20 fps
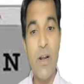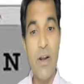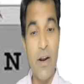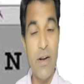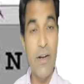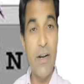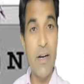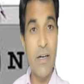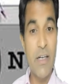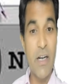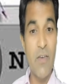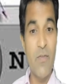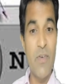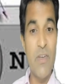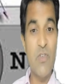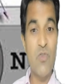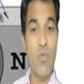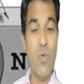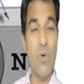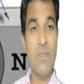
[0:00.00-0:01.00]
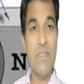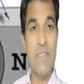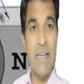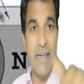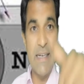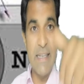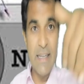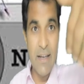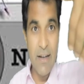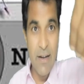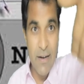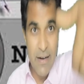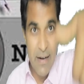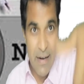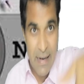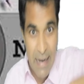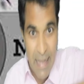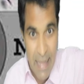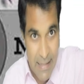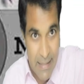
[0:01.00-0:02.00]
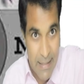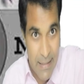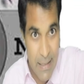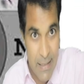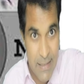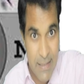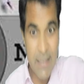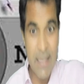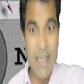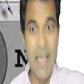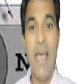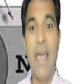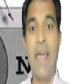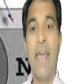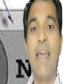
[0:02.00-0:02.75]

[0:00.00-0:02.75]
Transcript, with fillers: conductor which was getting current like this